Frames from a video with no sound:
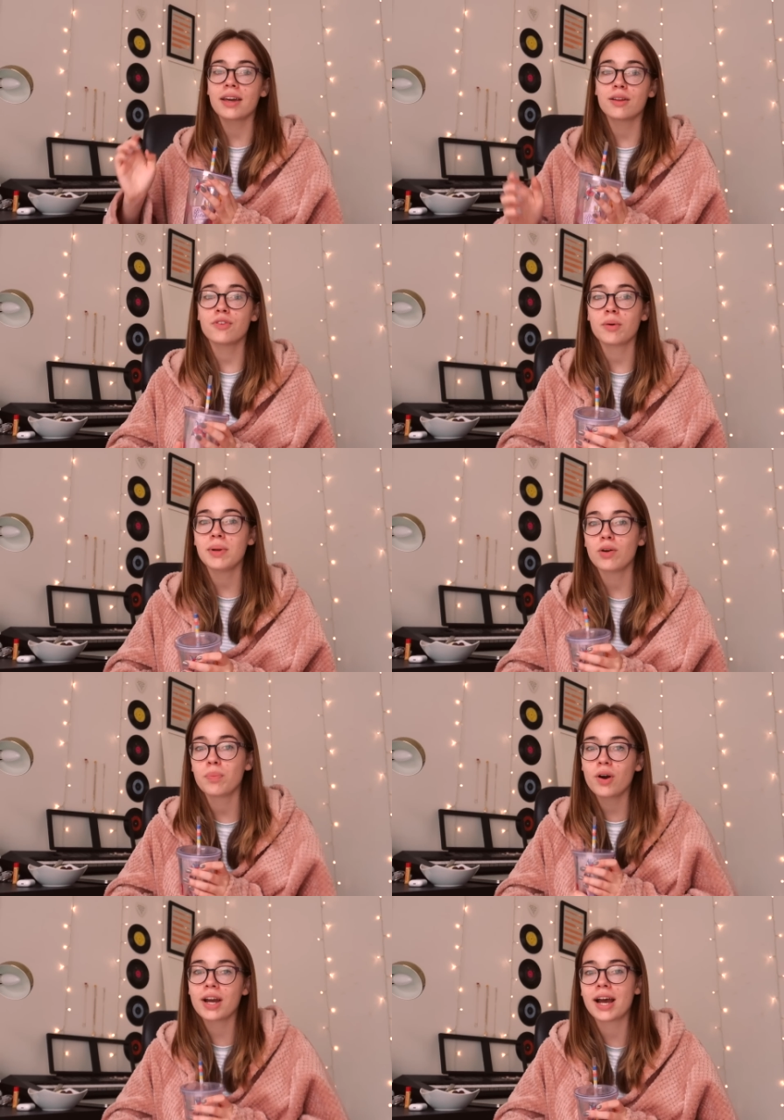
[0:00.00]
I could film a little
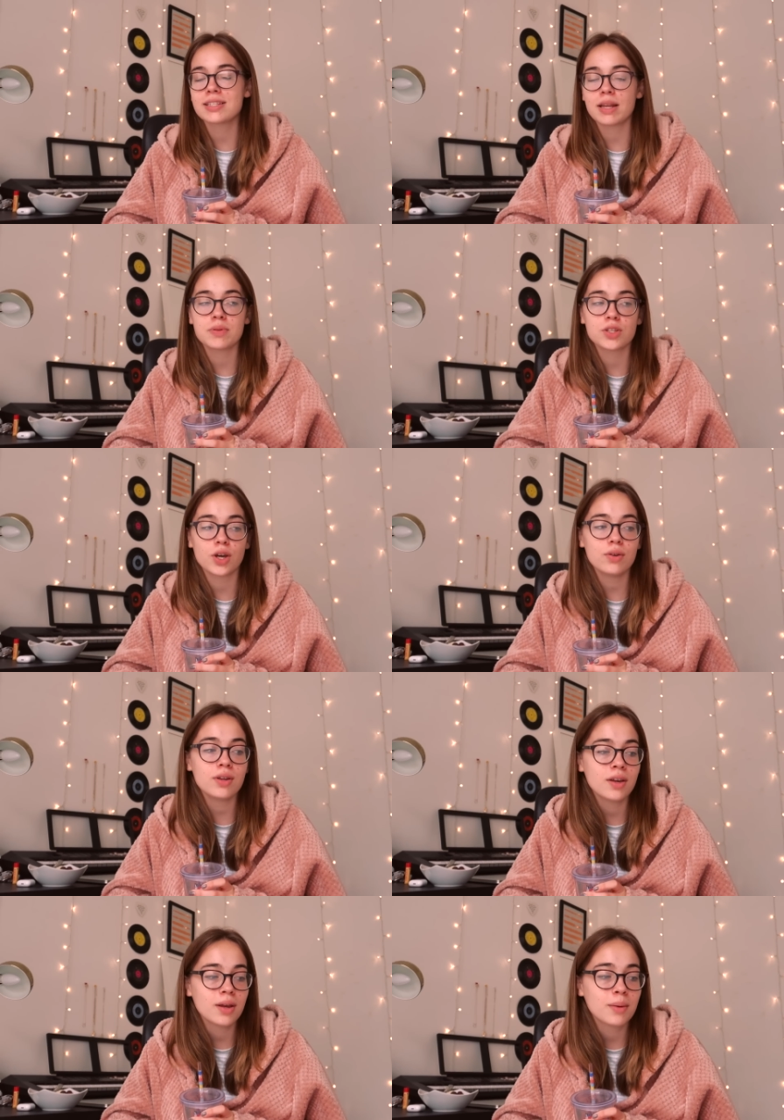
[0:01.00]
podcast
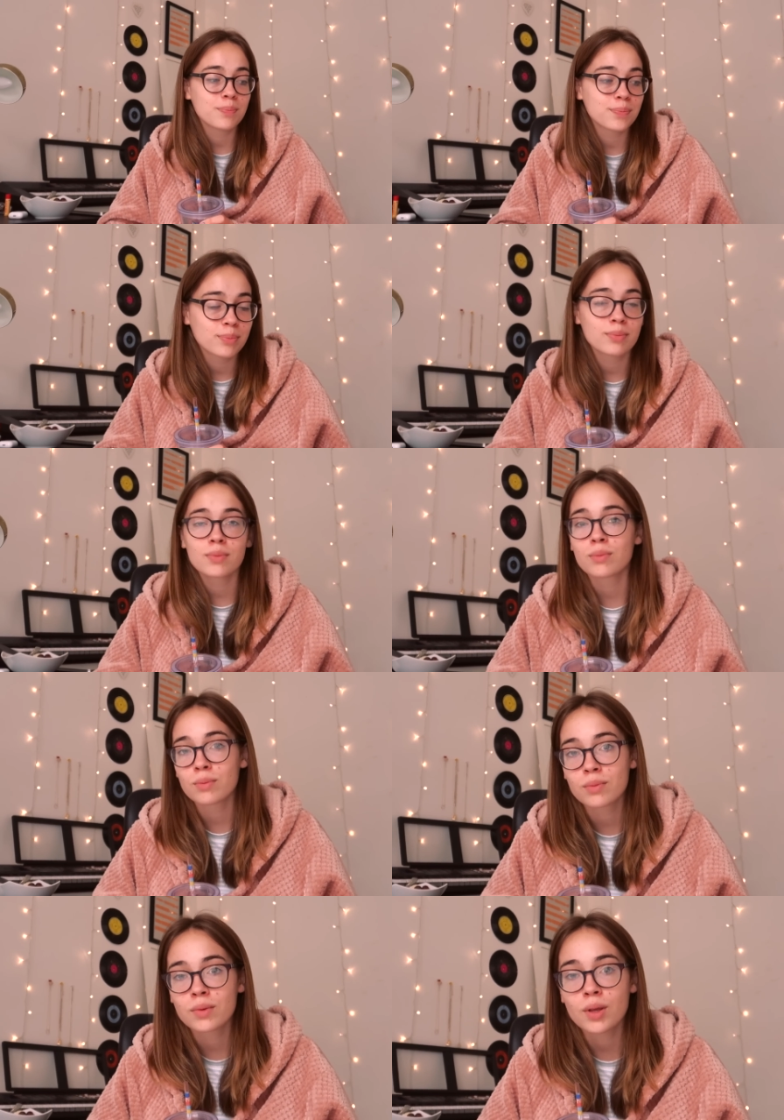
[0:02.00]
episode.
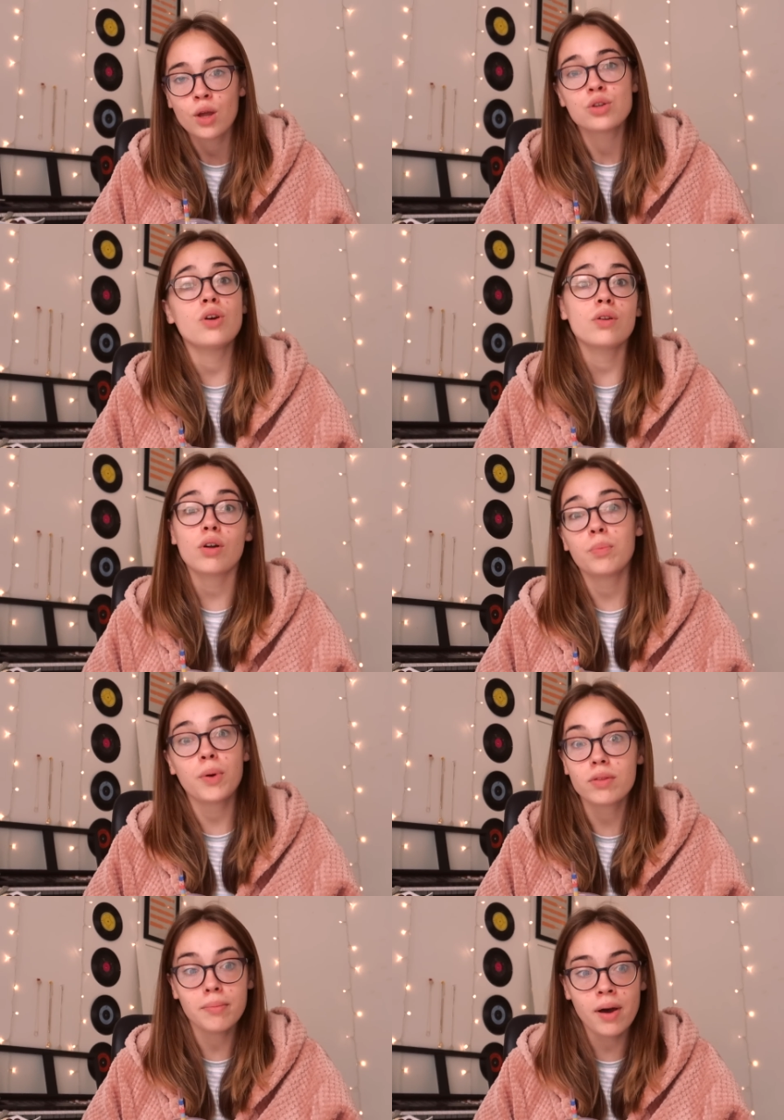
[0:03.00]
She's only one who broke the